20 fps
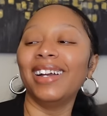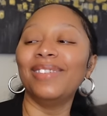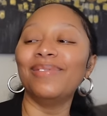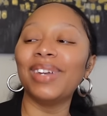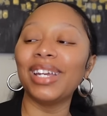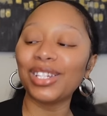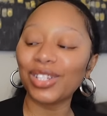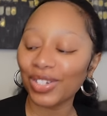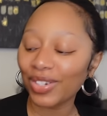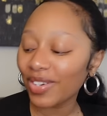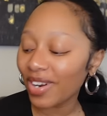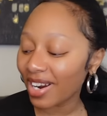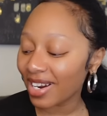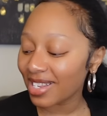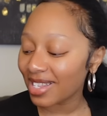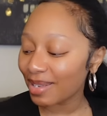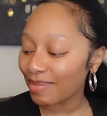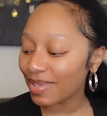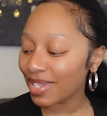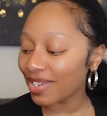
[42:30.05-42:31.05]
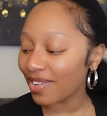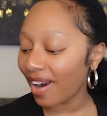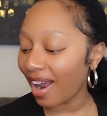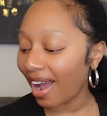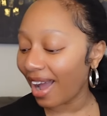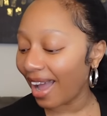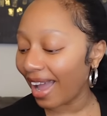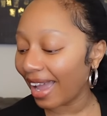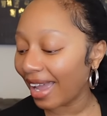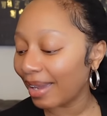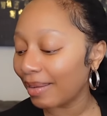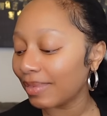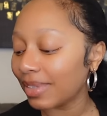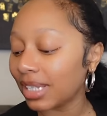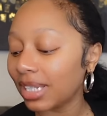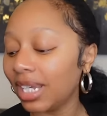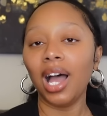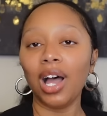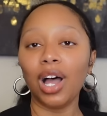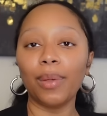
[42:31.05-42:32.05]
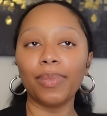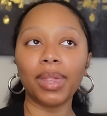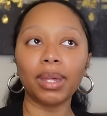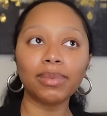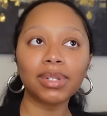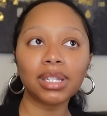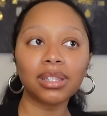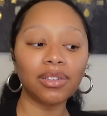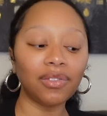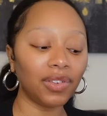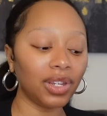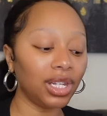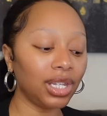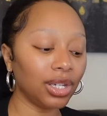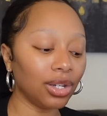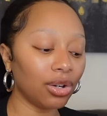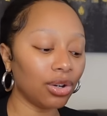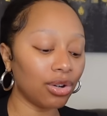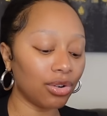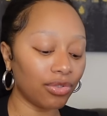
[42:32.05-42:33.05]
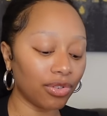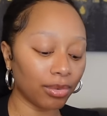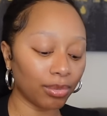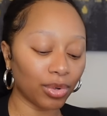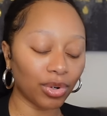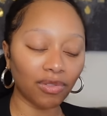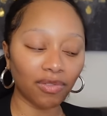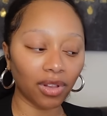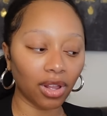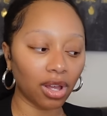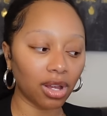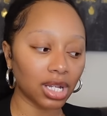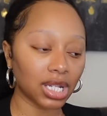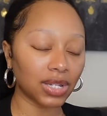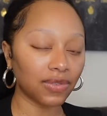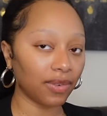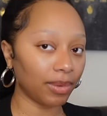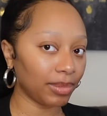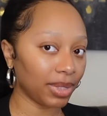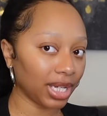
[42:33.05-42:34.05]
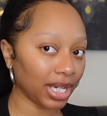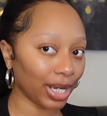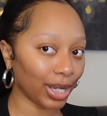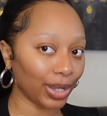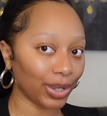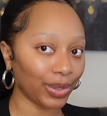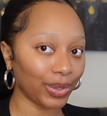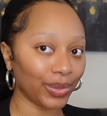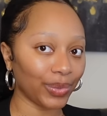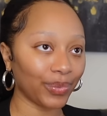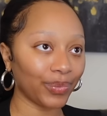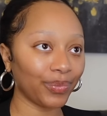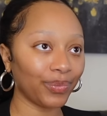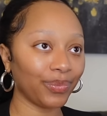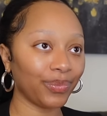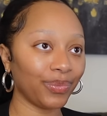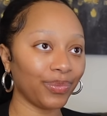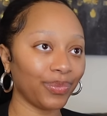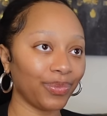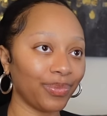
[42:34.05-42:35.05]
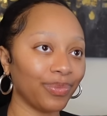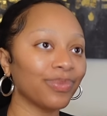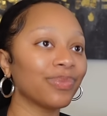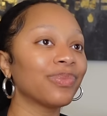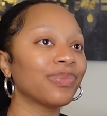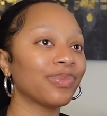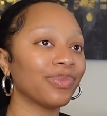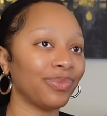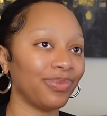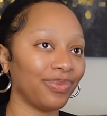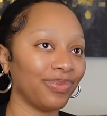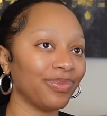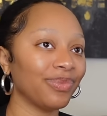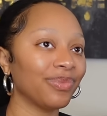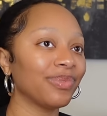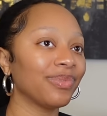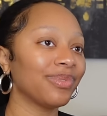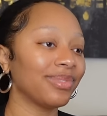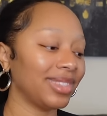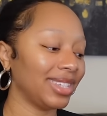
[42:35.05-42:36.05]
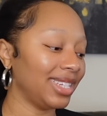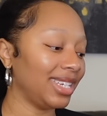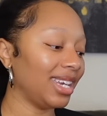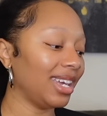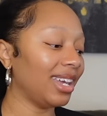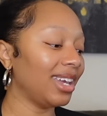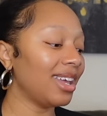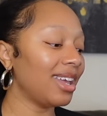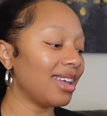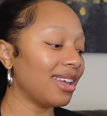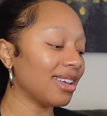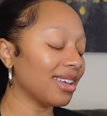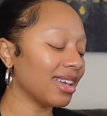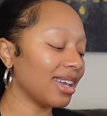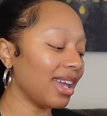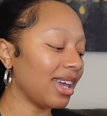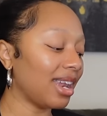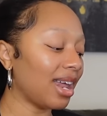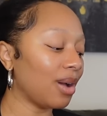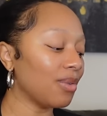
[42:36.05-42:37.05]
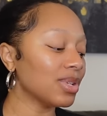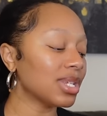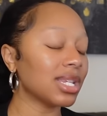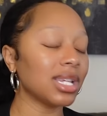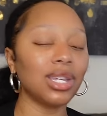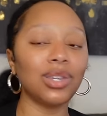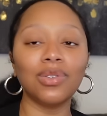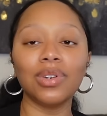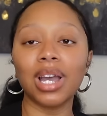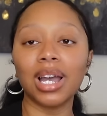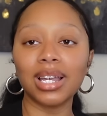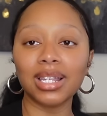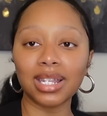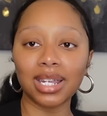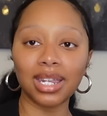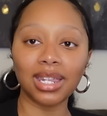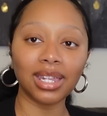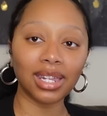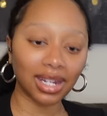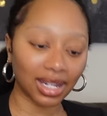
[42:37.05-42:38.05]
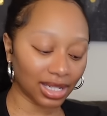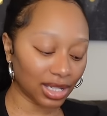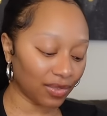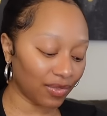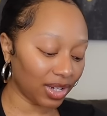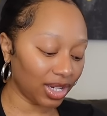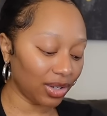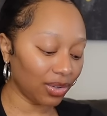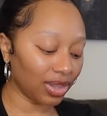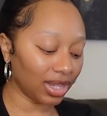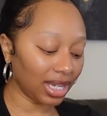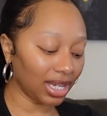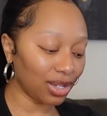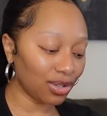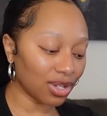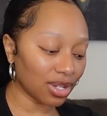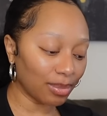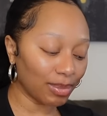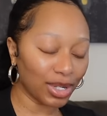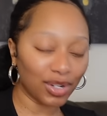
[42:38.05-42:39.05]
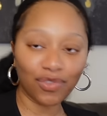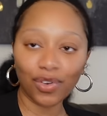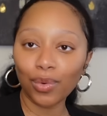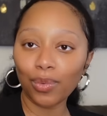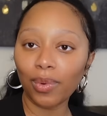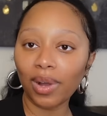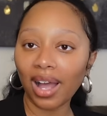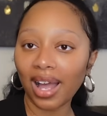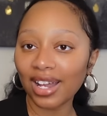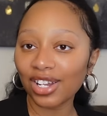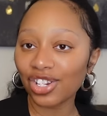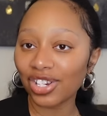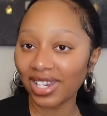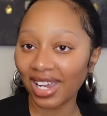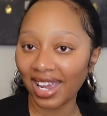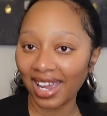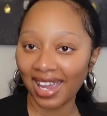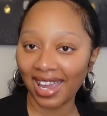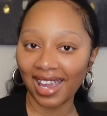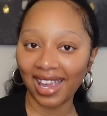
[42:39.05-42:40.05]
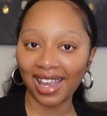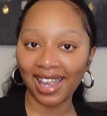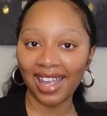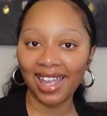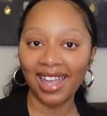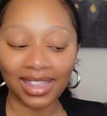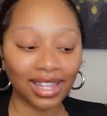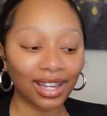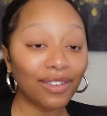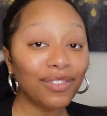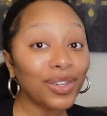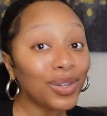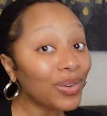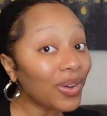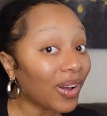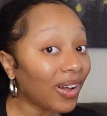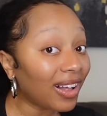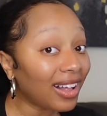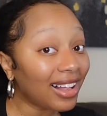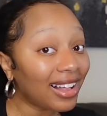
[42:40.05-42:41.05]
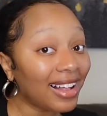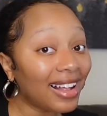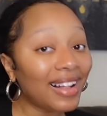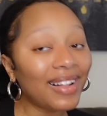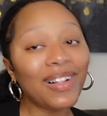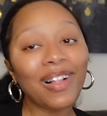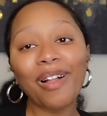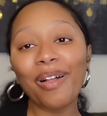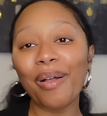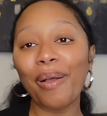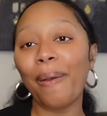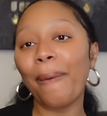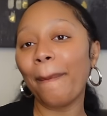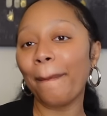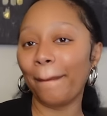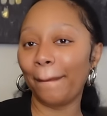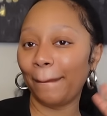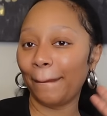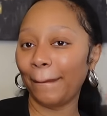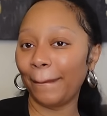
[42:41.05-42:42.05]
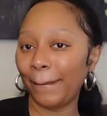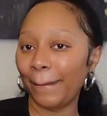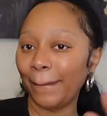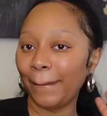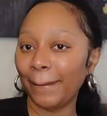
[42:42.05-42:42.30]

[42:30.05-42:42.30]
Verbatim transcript: Make sure you are subscribed. Um, thumbs up the video for more vlogs from I'll your girl. thumbs up for the next video. Yeah, and I will see you guys in the next video. Thank you so much for watching. Bye. Love you all. Love you all.